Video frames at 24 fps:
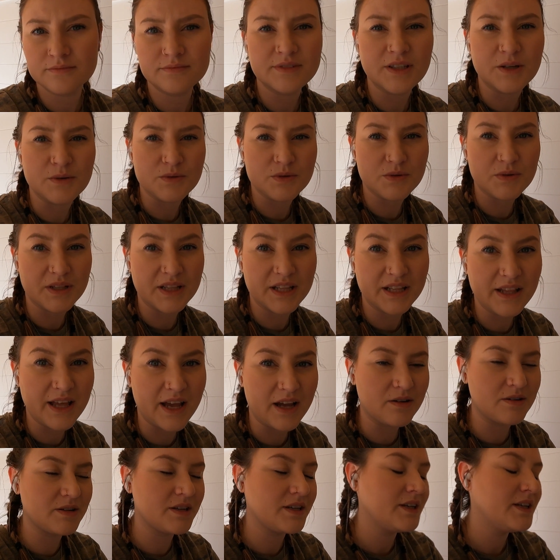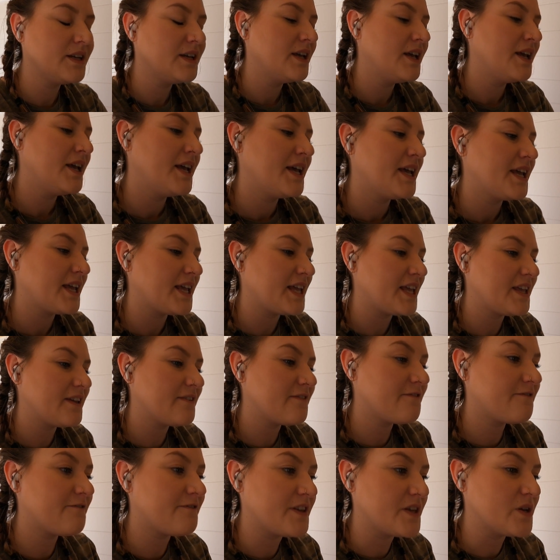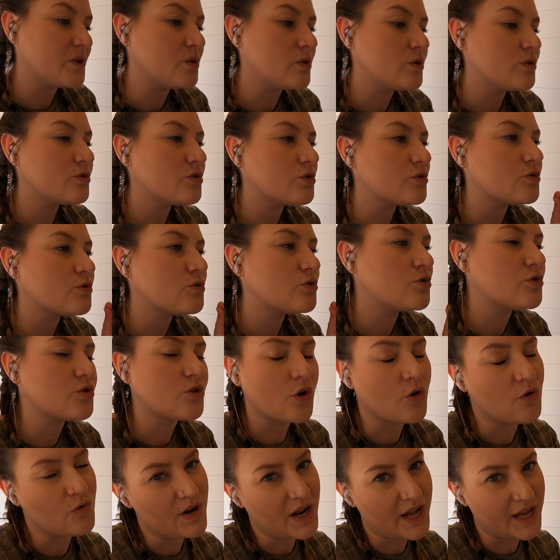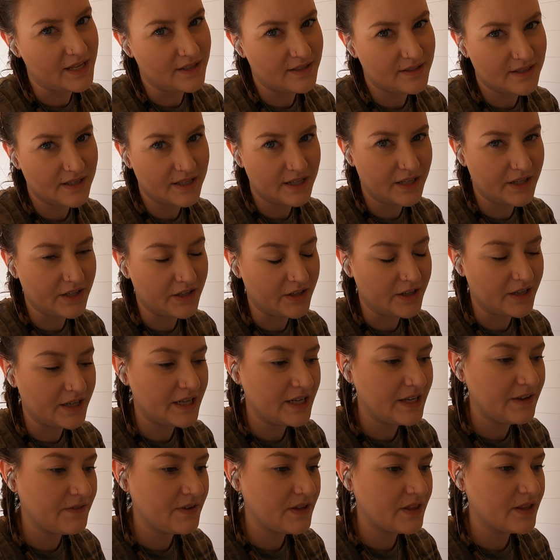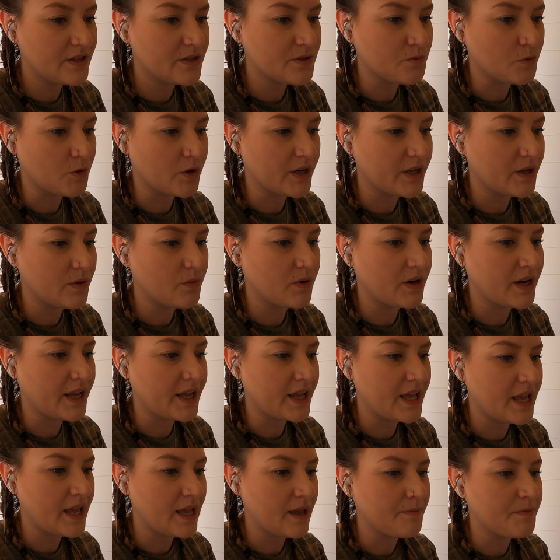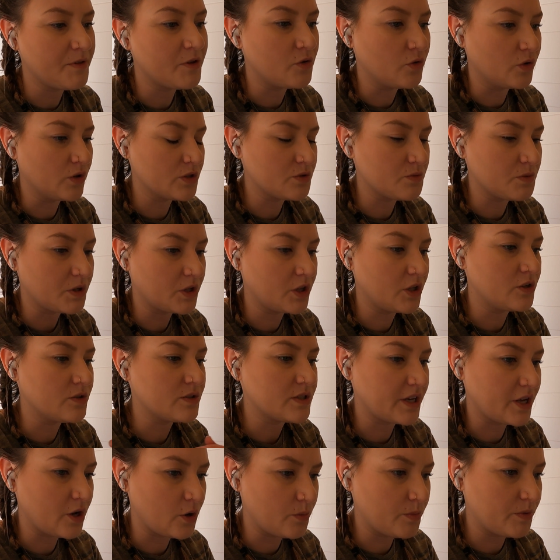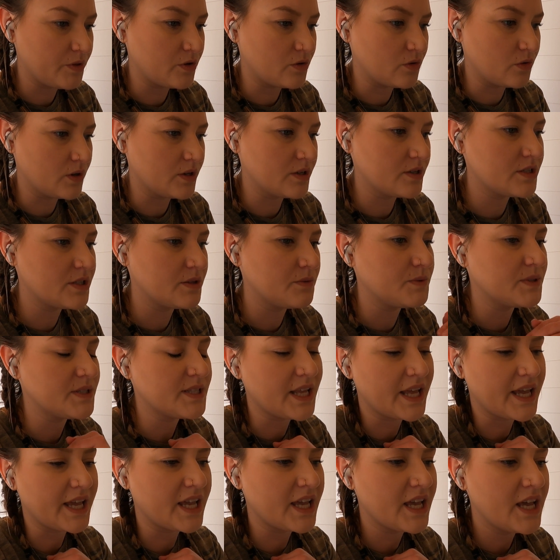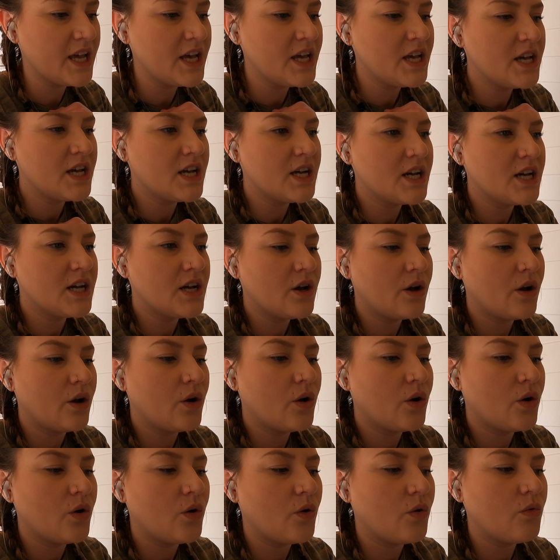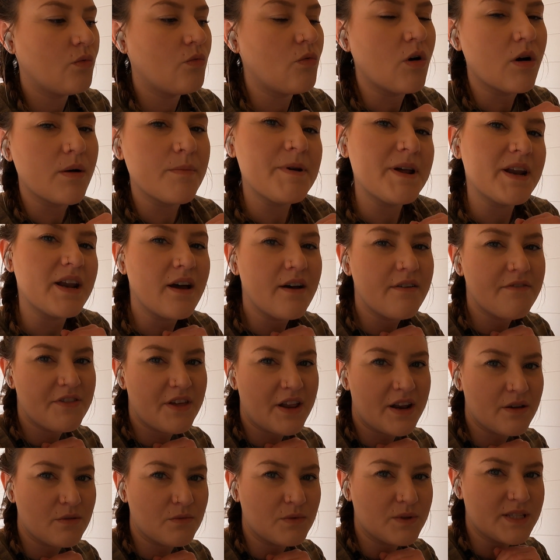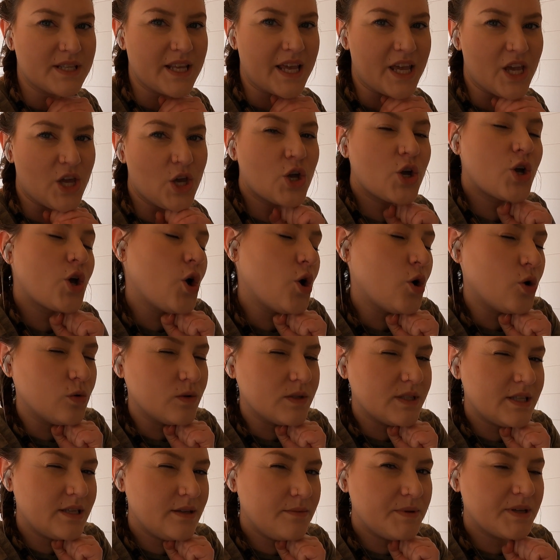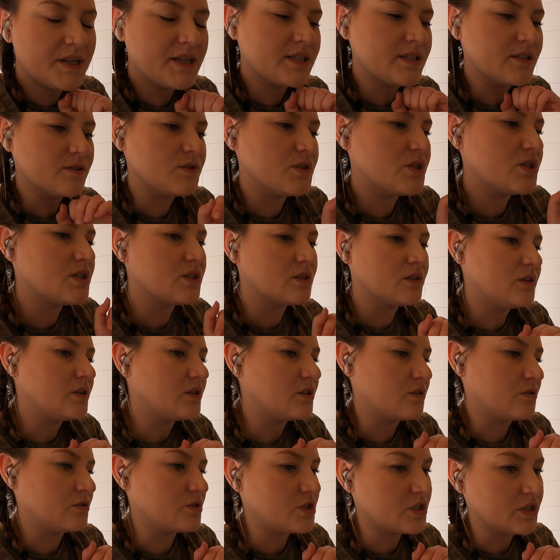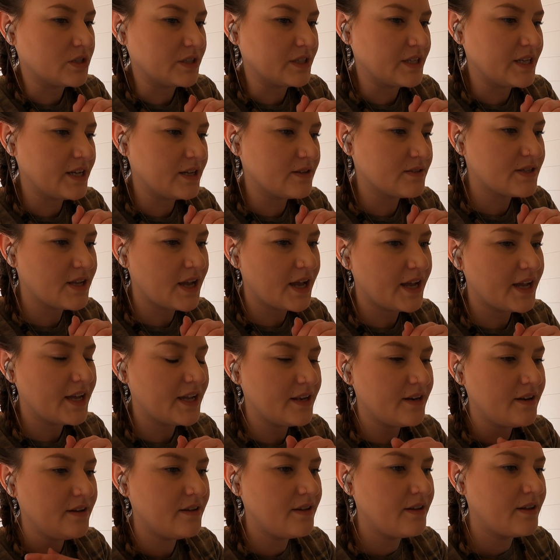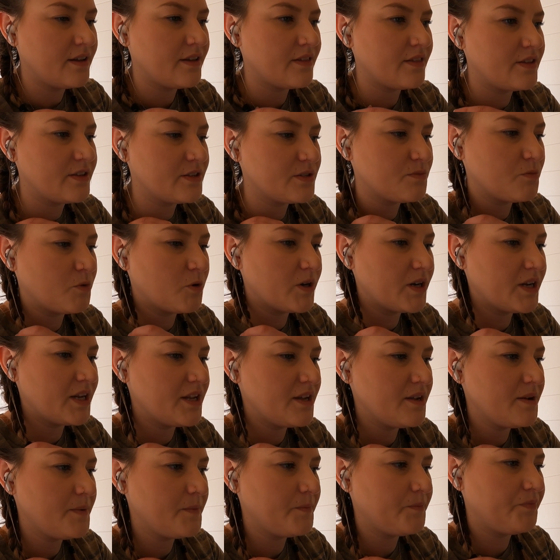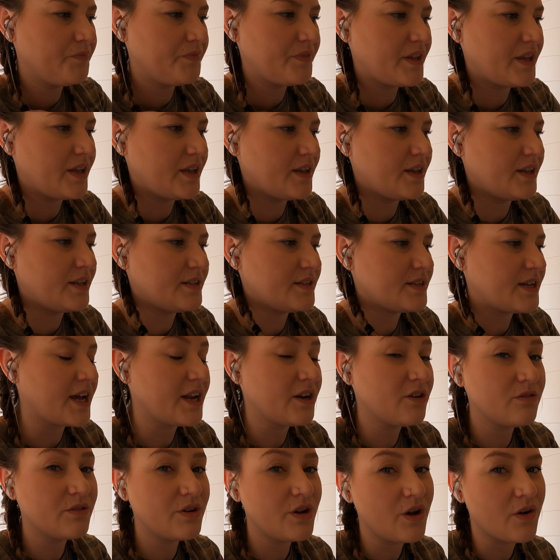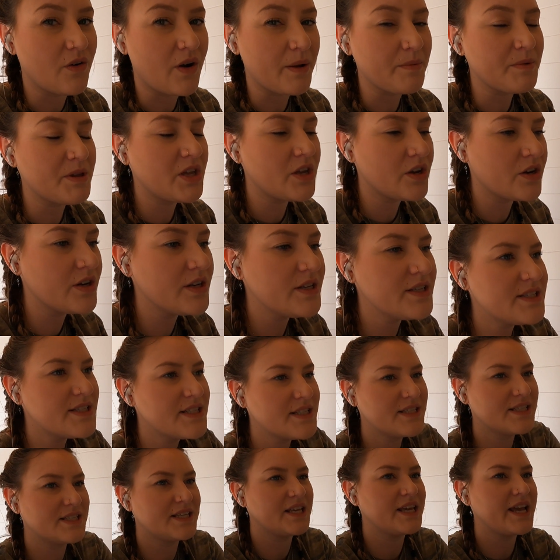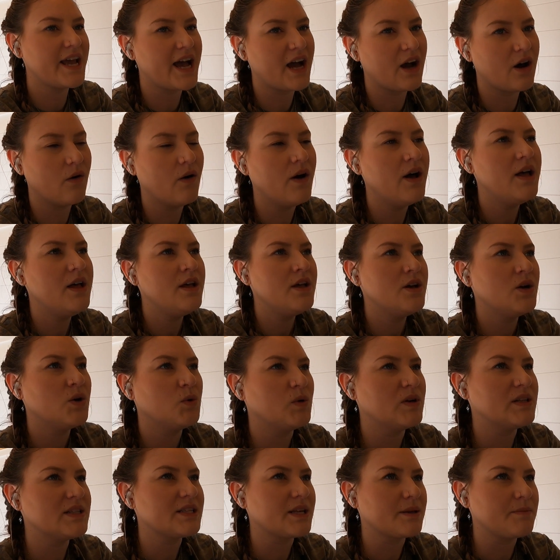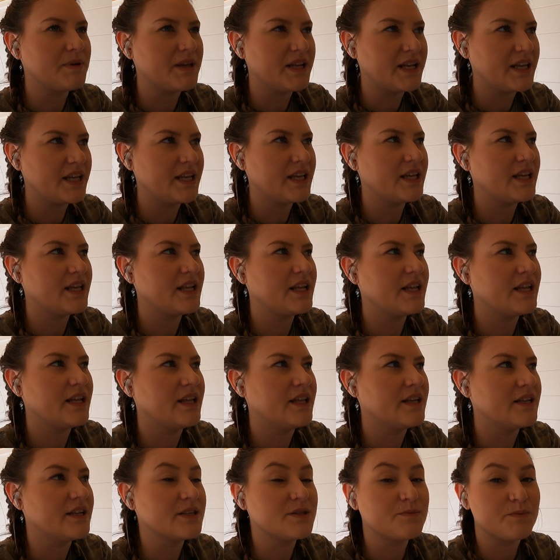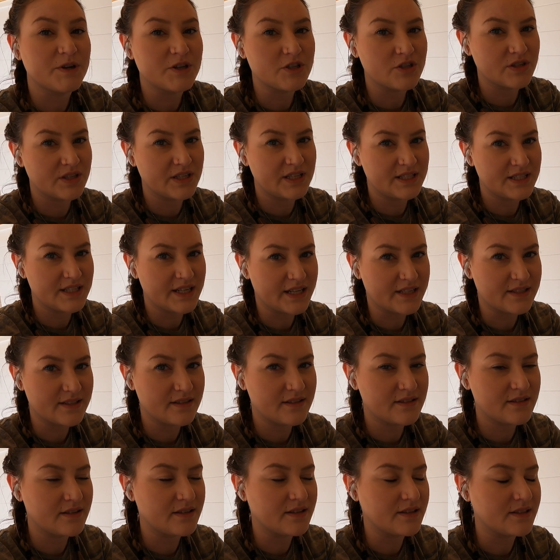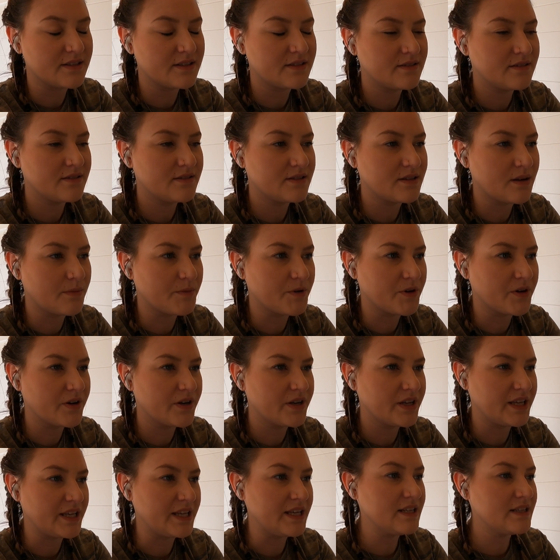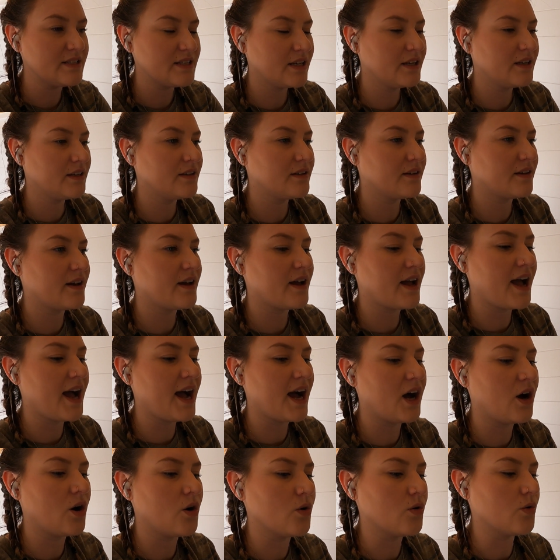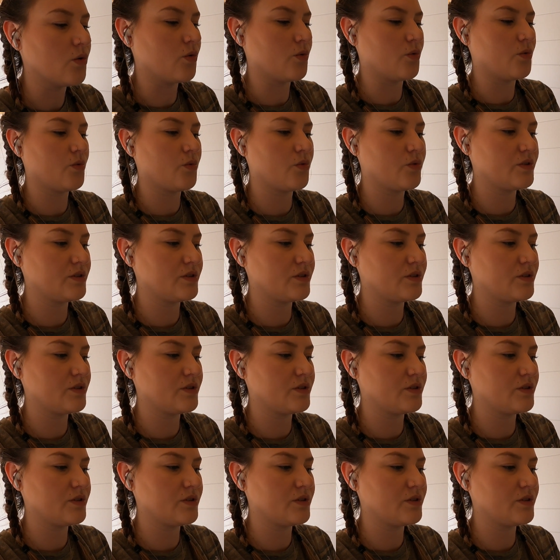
That was really loud. It feels so nice in here. And even this morning when I came, the doors were closed and I opened the doors, it was like warm enough that it was like cozy because it was still a little chilly outside this morning. And I don't know, I'm curious to see how, once I'm in it, and especially in Texas in the summer heat, how